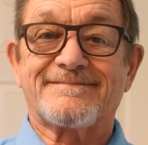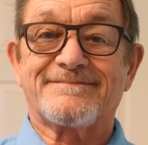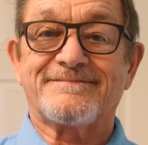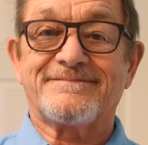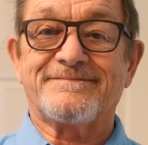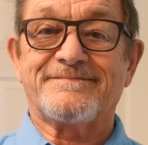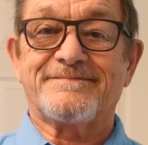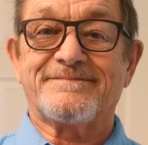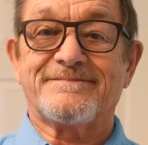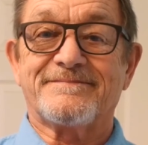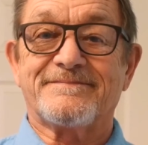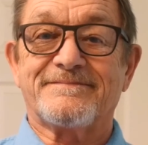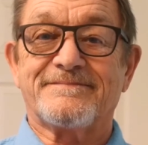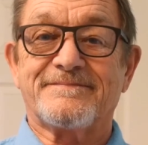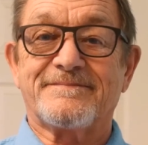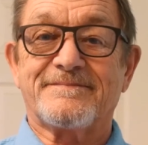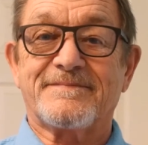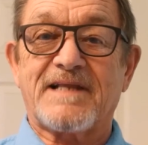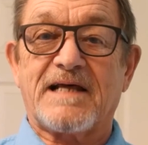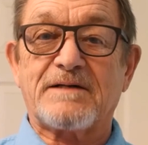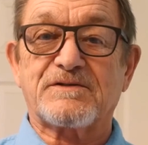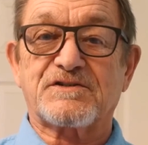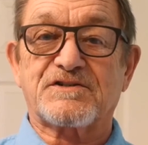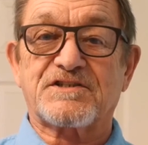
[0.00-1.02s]
Mmm,
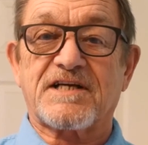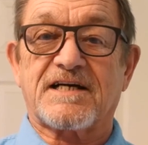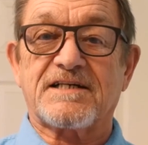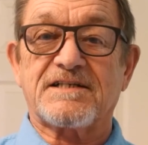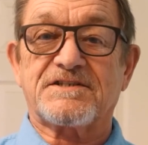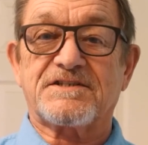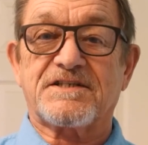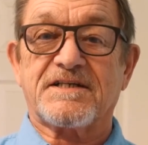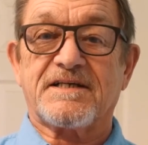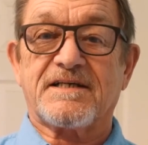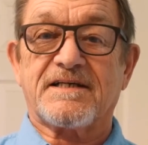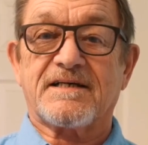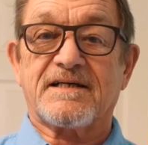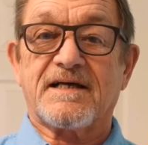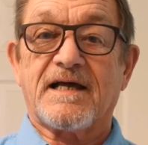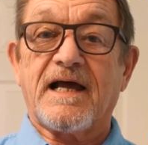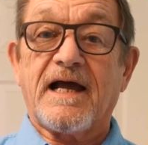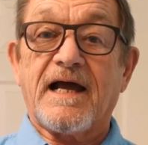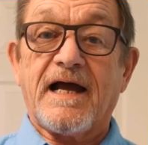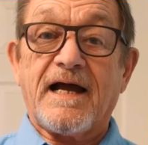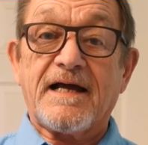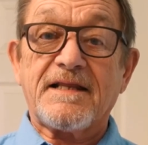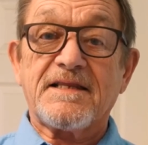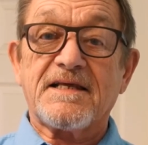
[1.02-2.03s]
that was tasty.
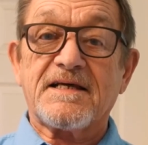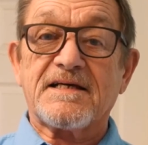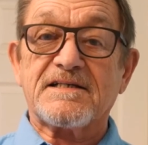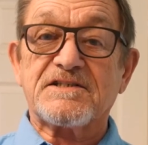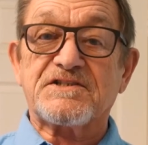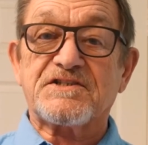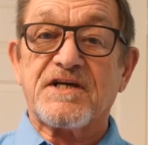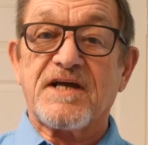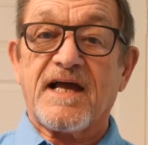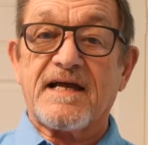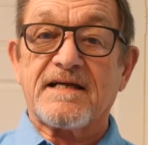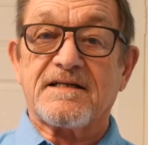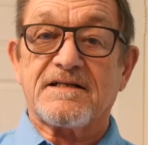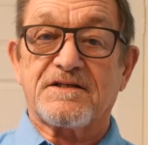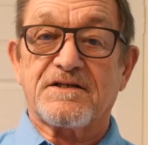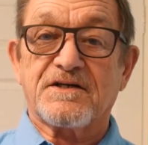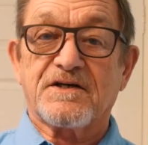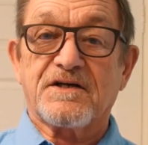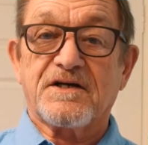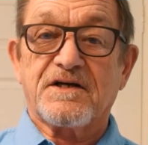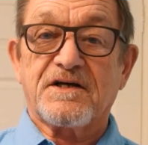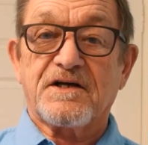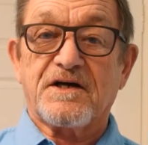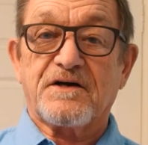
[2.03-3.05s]
And that is the end
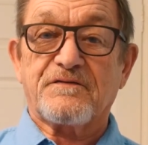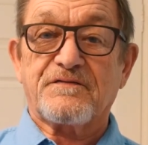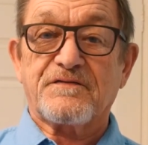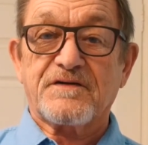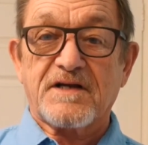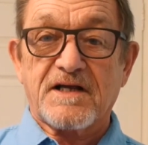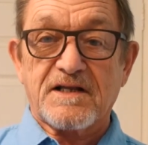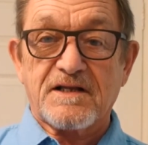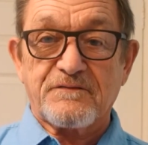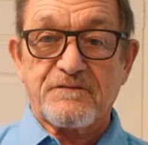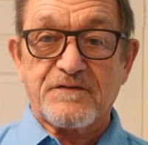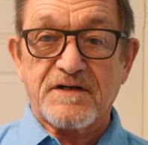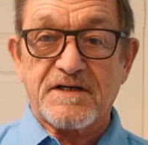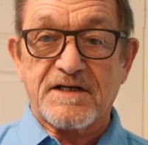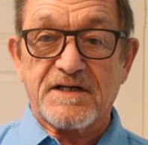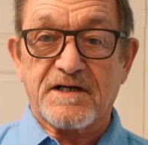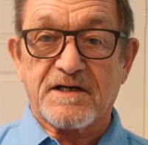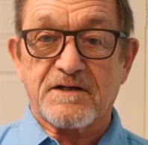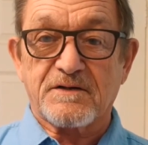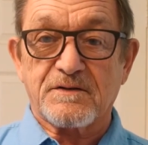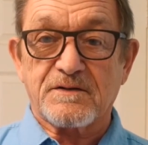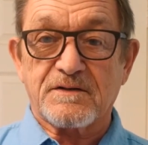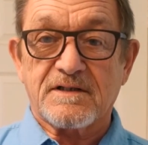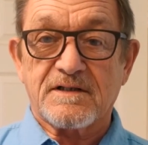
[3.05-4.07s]
of another
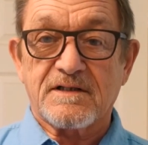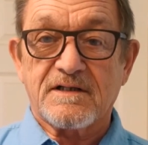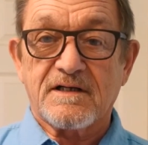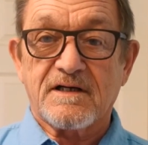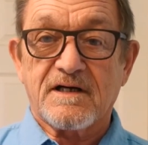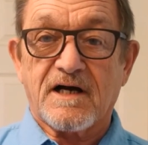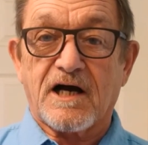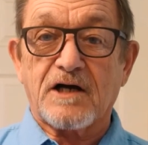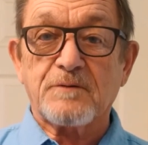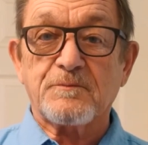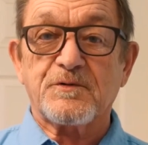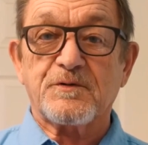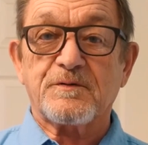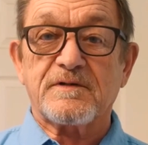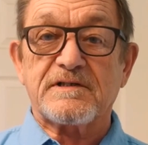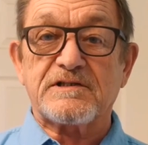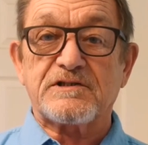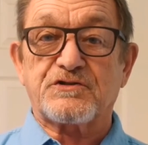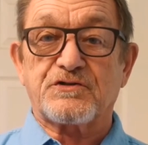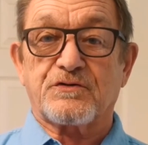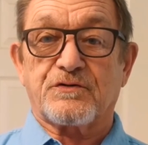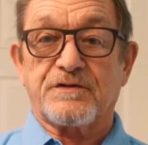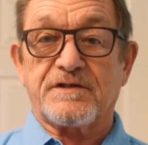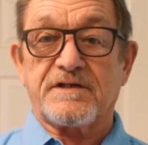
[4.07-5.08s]
video. Hope you
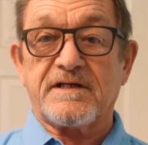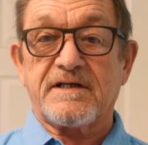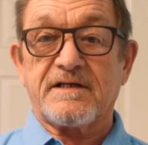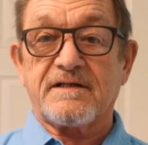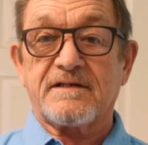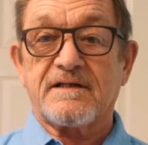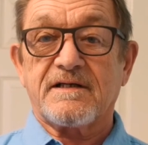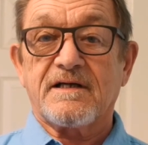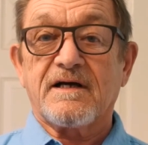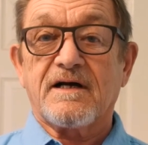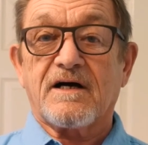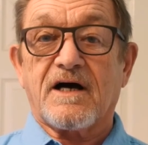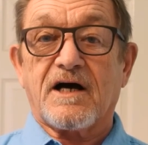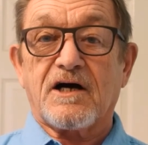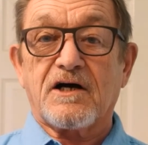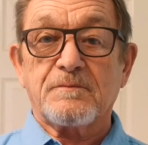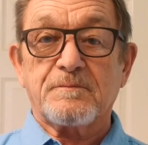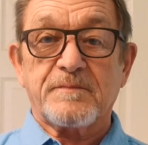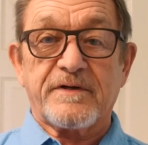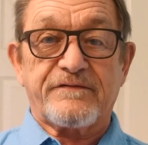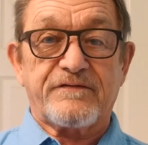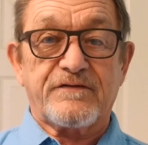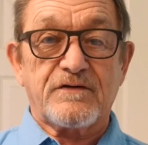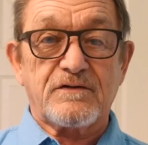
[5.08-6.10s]
enjoyed it. I
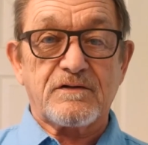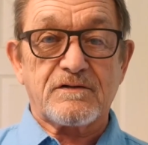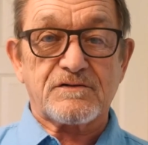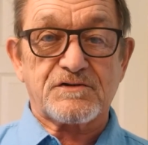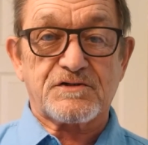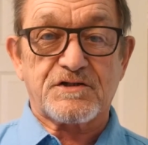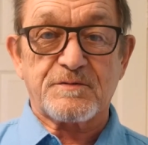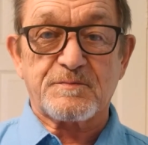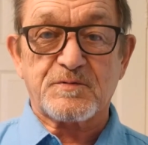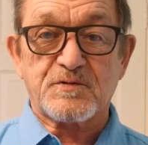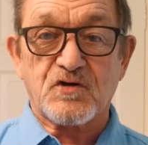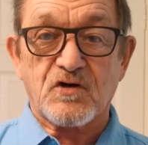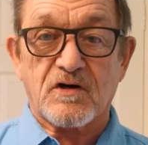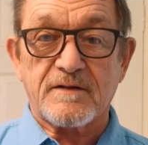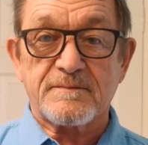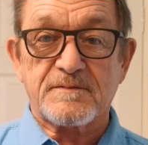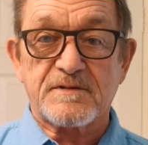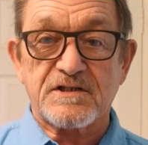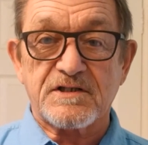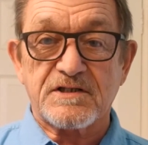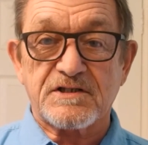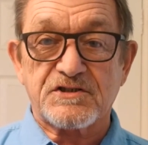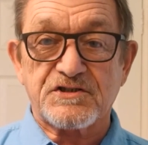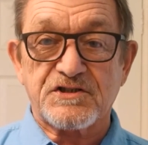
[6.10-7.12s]
hope if you're not subscribed
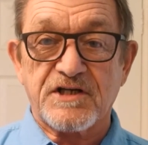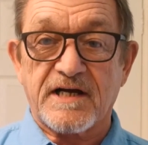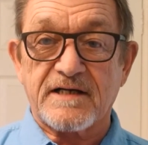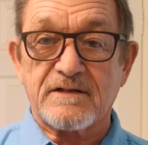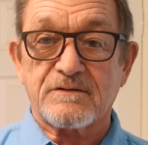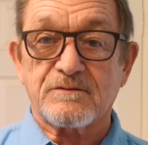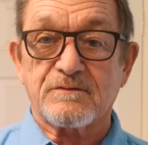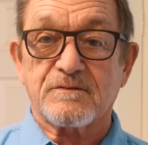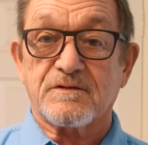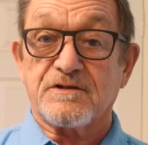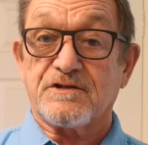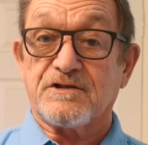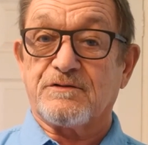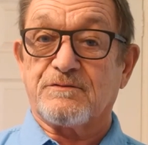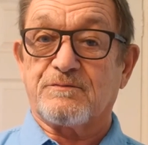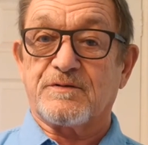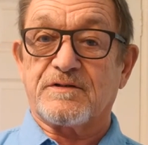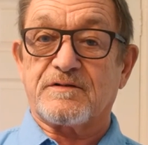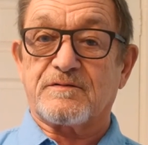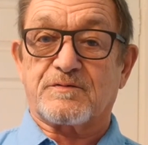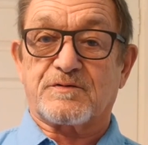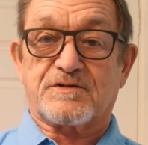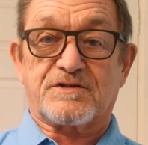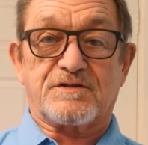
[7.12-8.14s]
to this channel, you
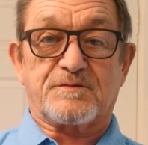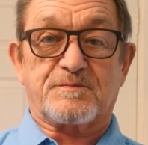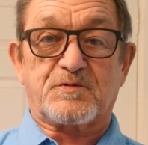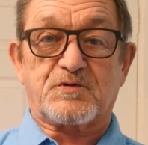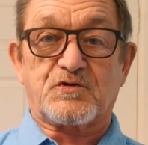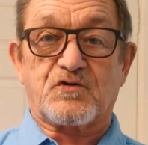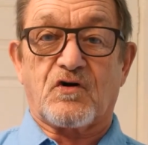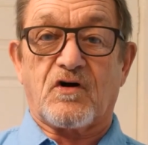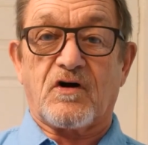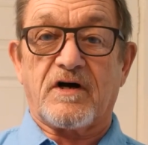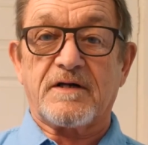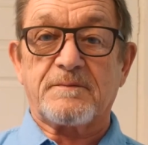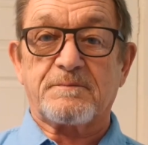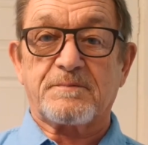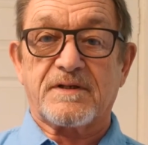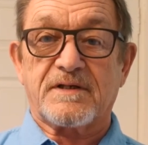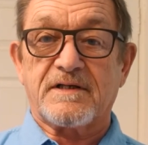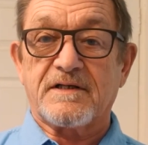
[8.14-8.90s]
will subscribe.